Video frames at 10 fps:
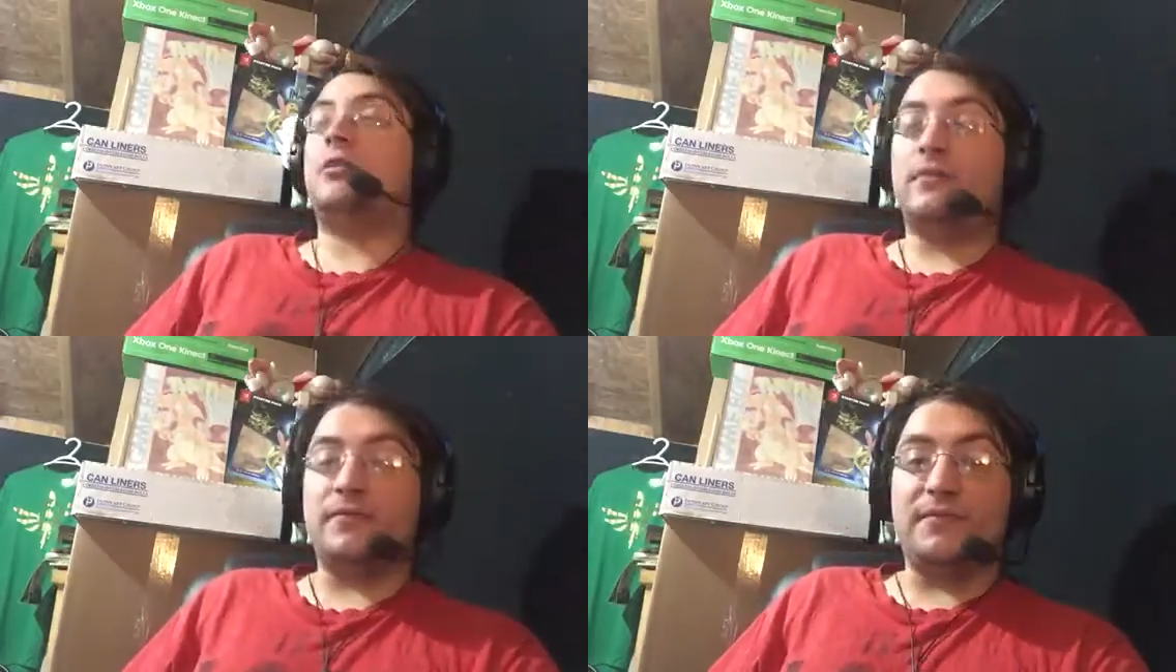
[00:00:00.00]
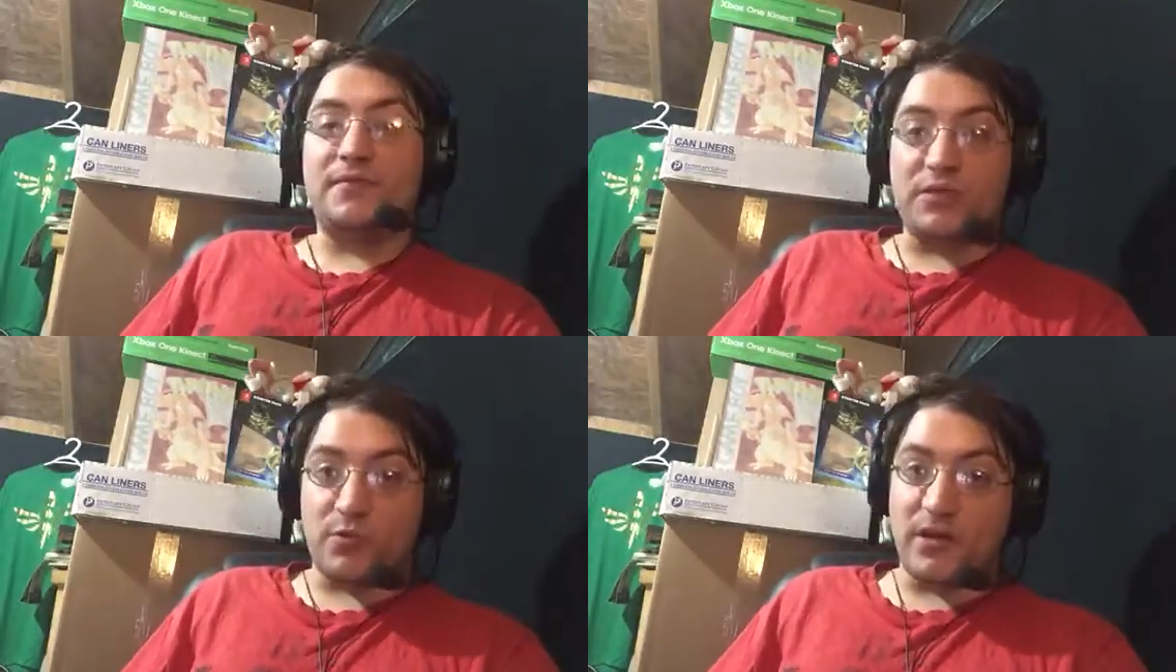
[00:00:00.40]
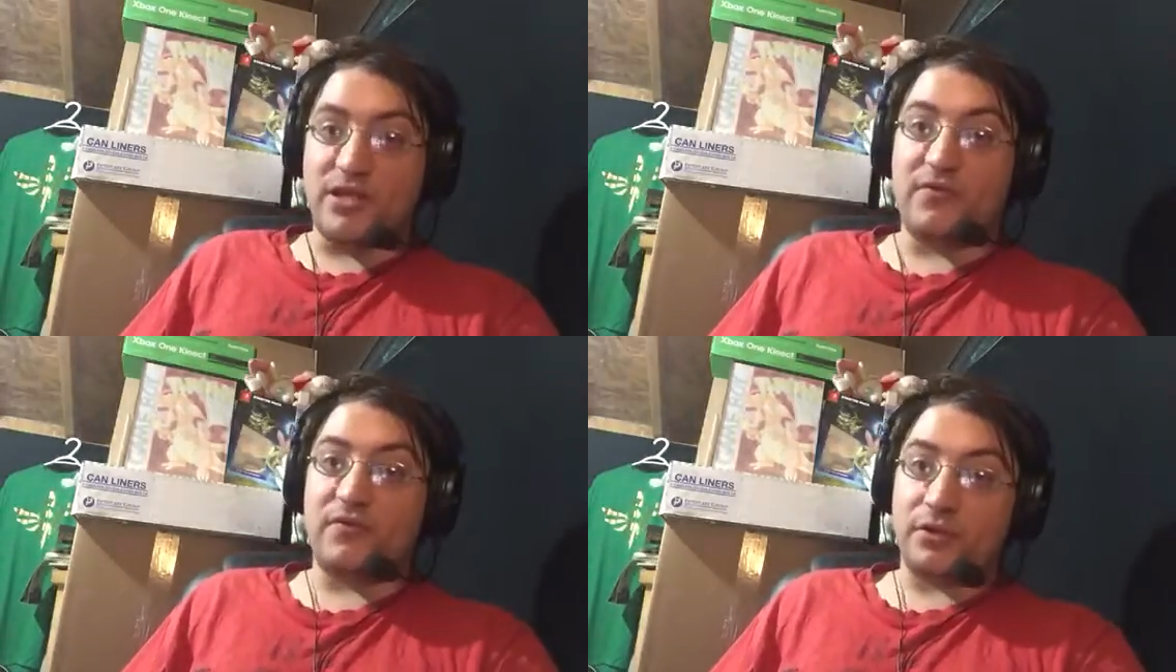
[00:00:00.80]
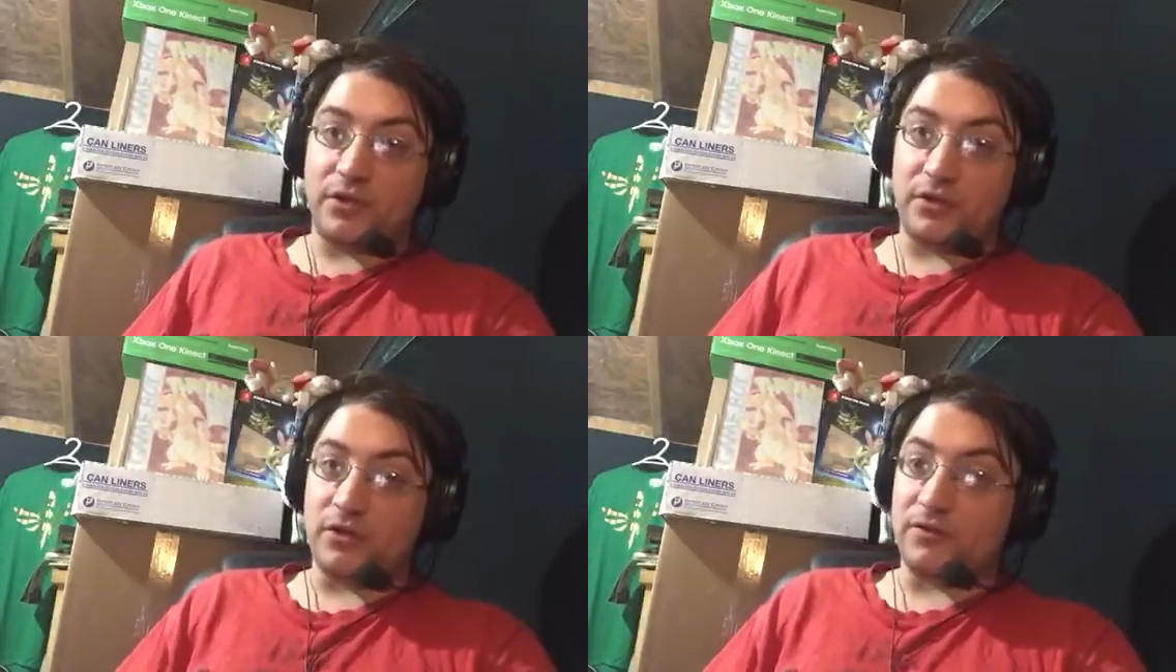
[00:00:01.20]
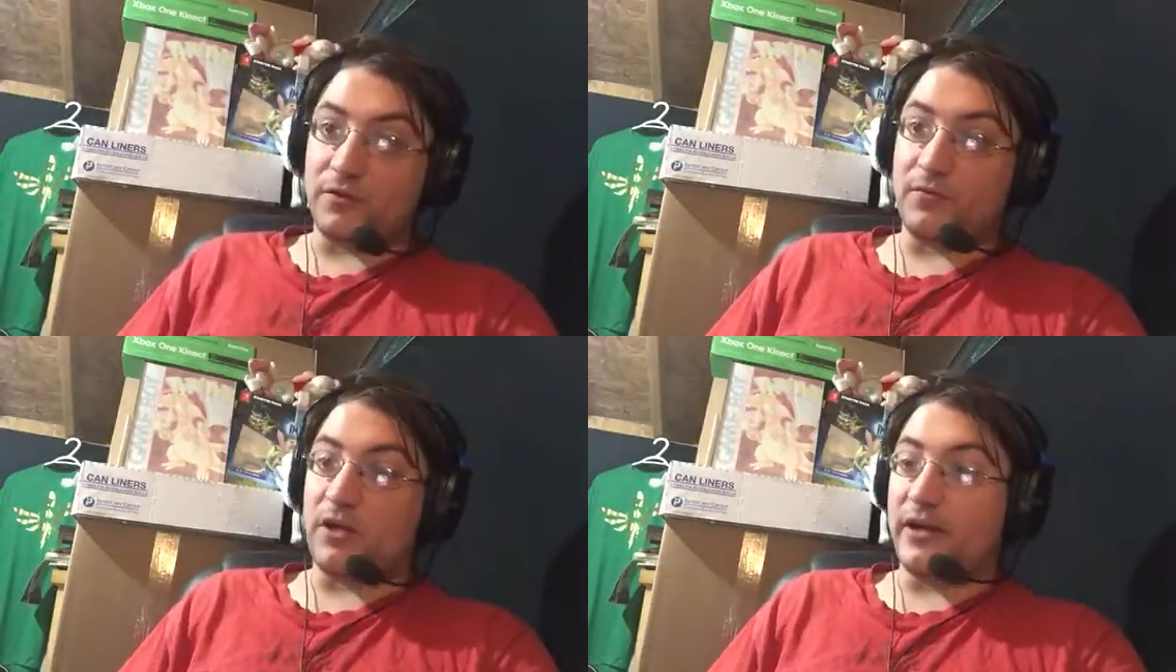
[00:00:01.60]
off of Twitch for a
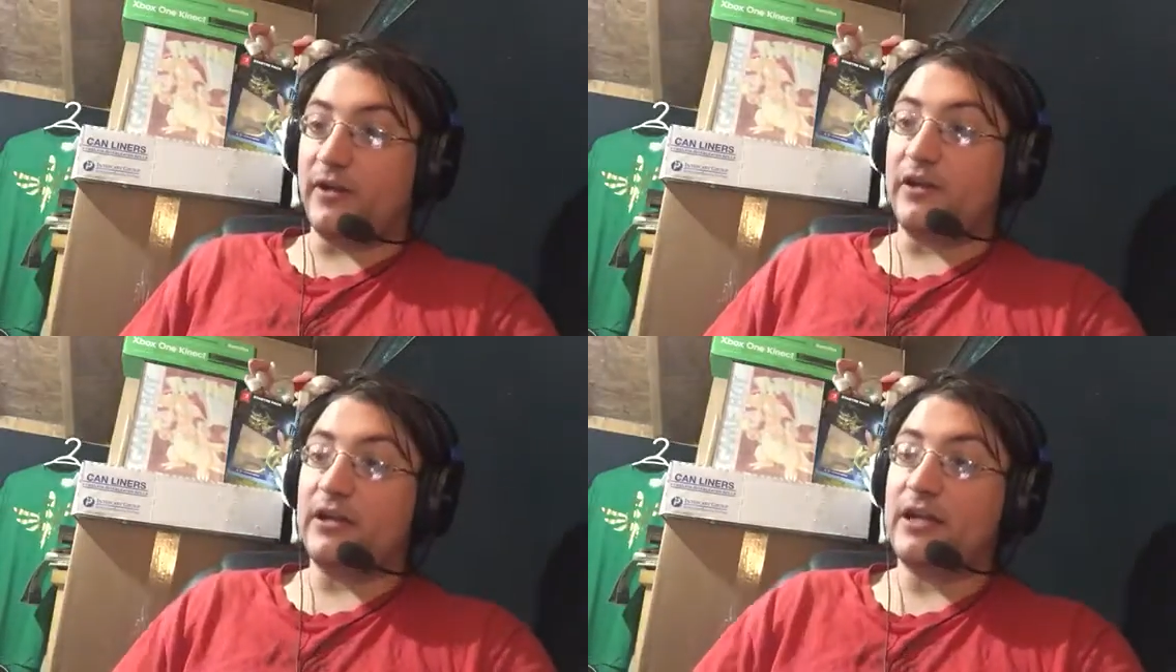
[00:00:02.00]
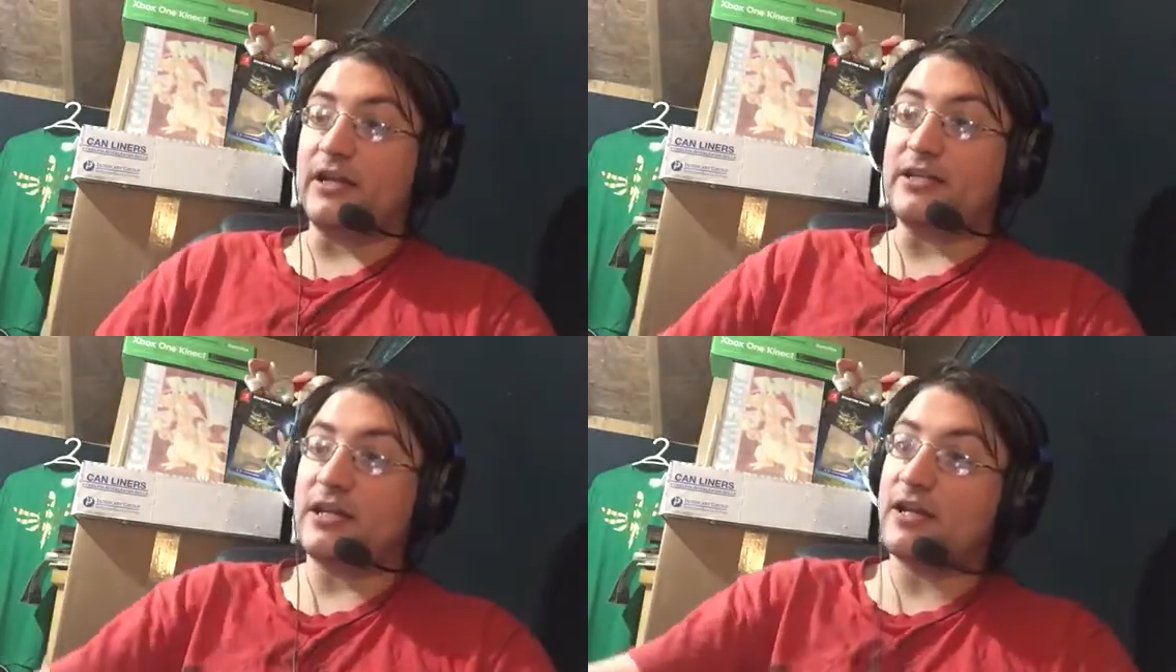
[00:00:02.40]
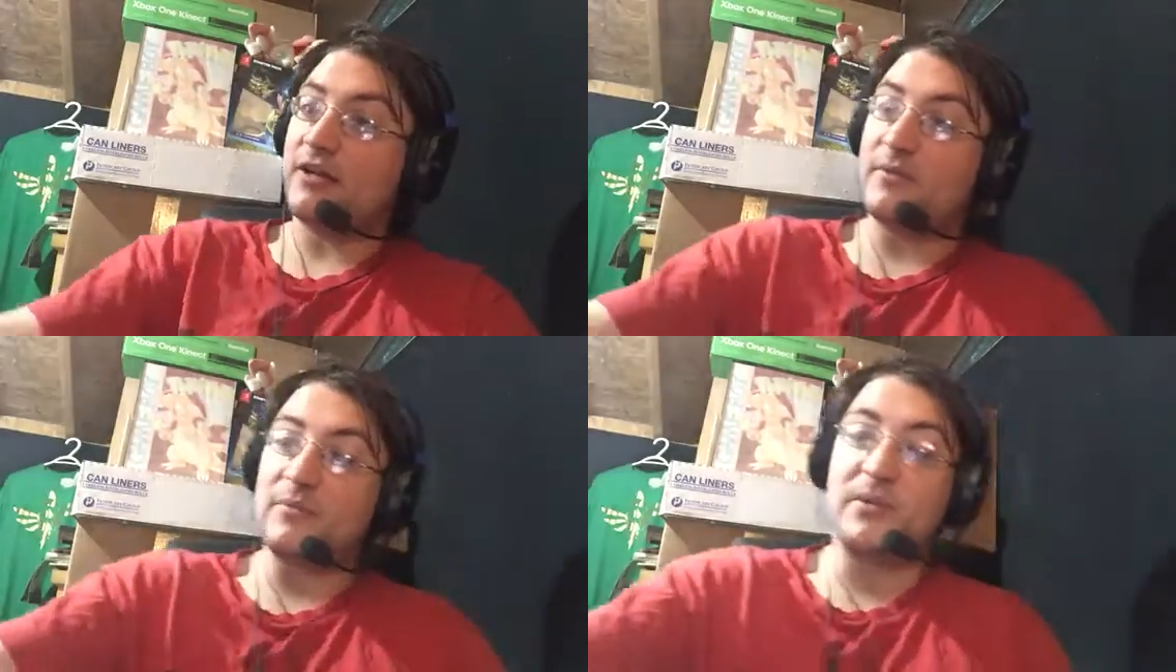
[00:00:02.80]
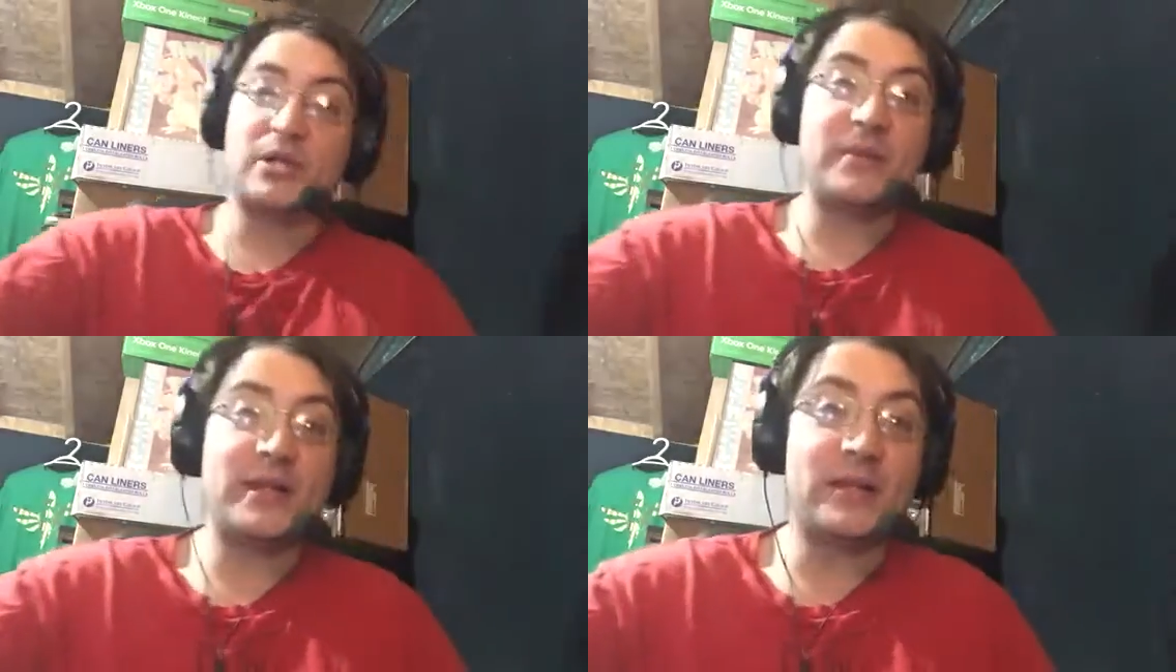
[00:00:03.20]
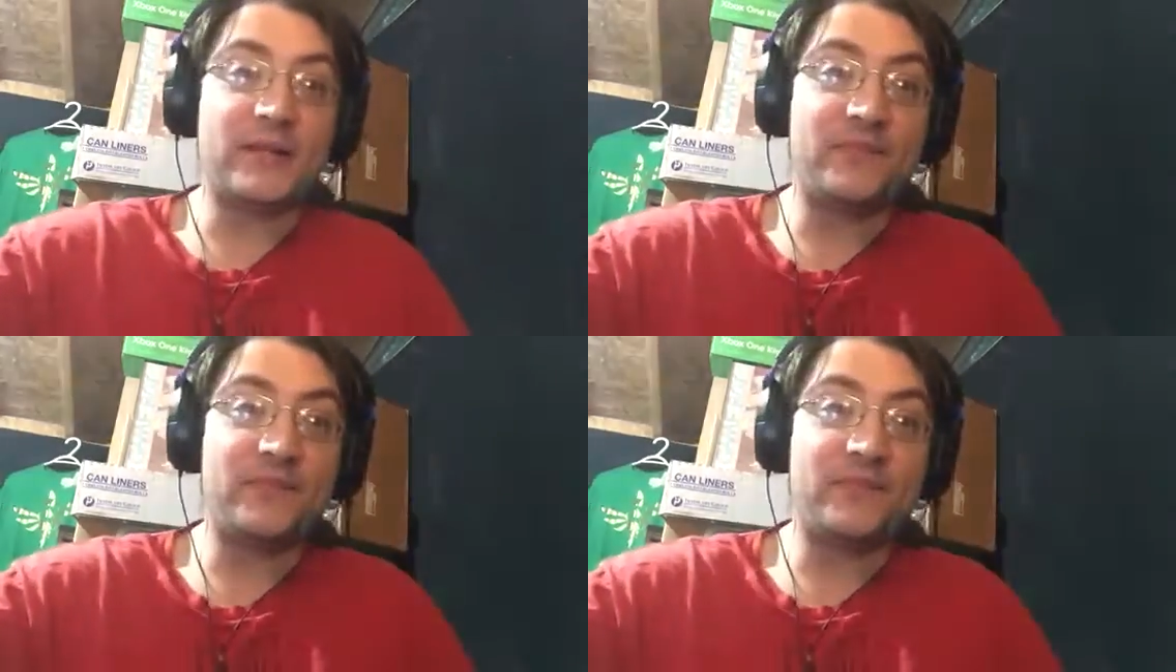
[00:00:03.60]
little while. It's not going to be permanent,